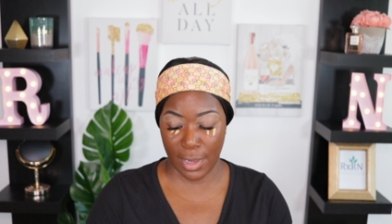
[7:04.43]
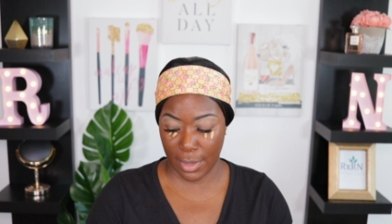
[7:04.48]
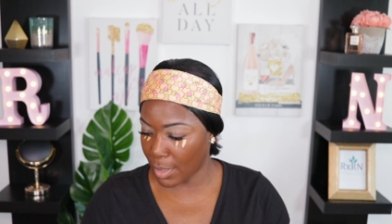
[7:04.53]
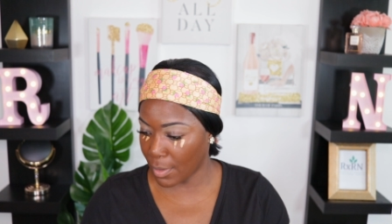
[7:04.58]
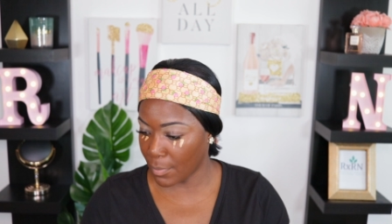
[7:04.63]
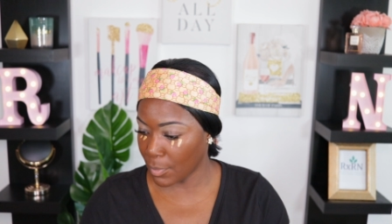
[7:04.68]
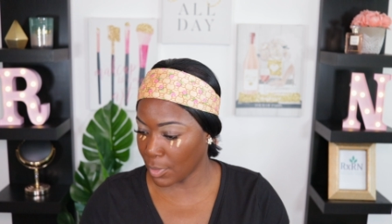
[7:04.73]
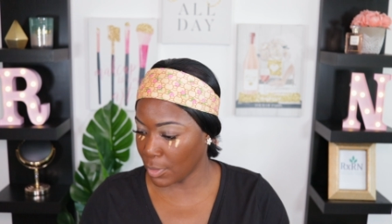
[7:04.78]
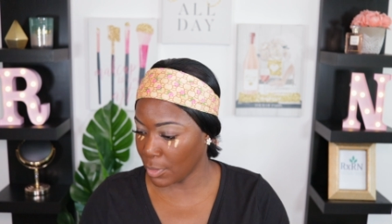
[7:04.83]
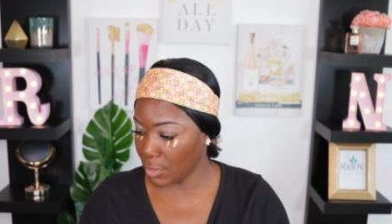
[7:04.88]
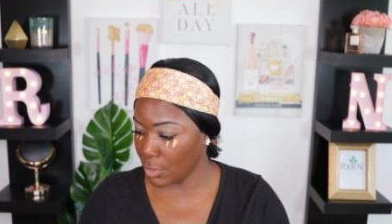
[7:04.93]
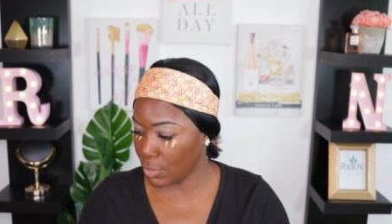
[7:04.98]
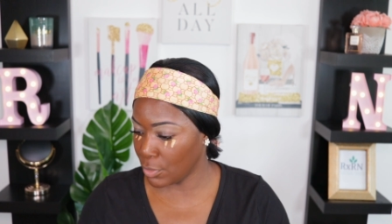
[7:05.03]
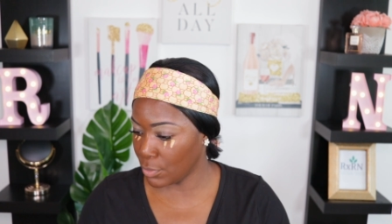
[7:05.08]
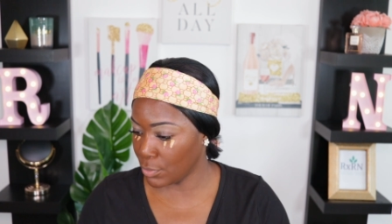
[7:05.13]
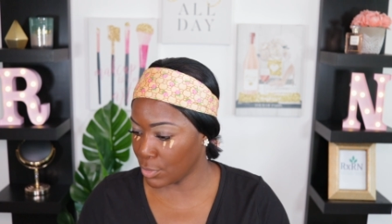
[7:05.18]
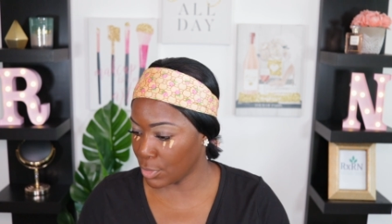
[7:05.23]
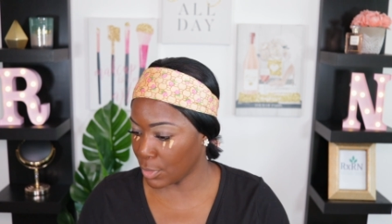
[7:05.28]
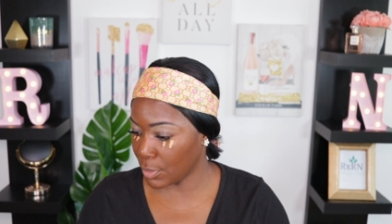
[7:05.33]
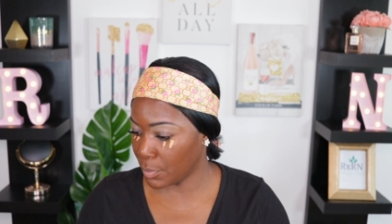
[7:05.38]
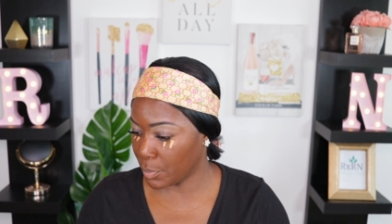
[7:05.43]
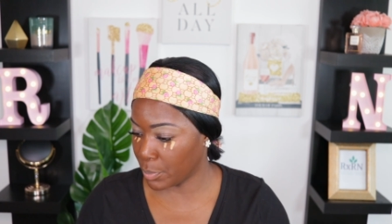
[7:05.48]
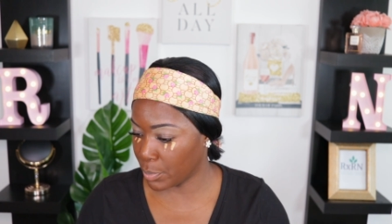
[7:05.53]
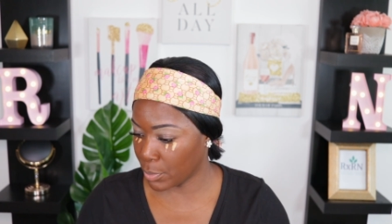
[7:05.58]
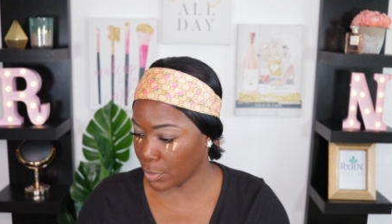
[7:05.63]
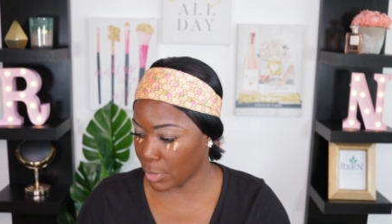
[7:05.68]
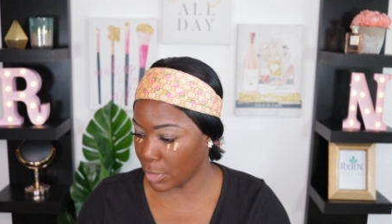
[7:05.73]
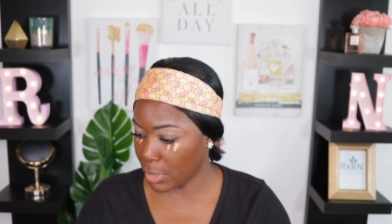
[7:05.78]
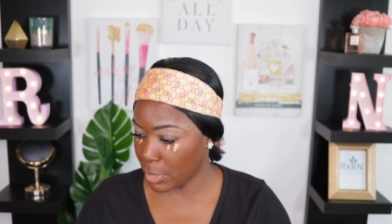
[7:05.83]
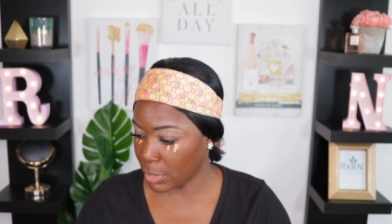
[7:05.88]
And I'm gonna use a
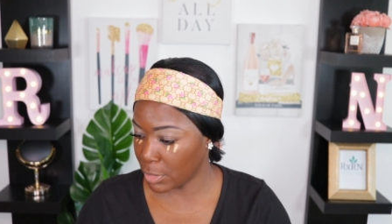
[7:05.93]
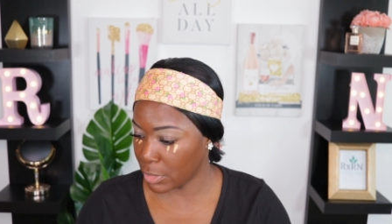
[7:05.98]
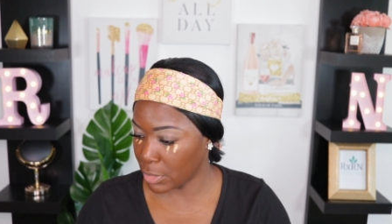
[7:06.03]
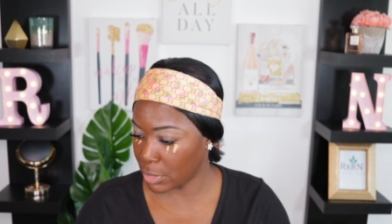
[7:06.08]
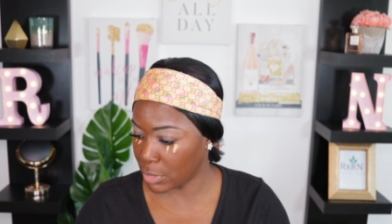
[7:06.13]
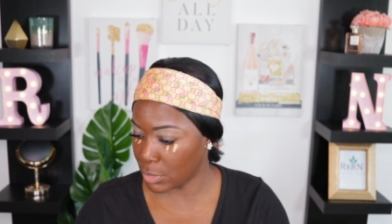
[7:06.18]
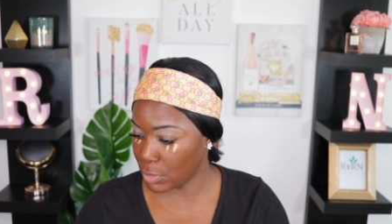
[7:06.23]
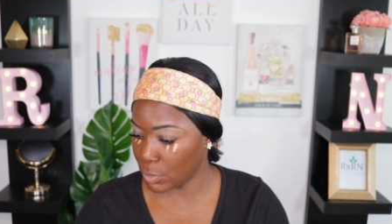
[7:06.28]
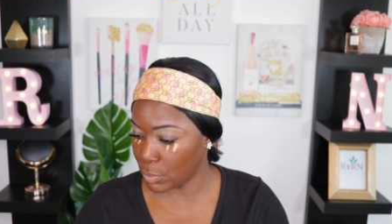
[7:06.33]
brush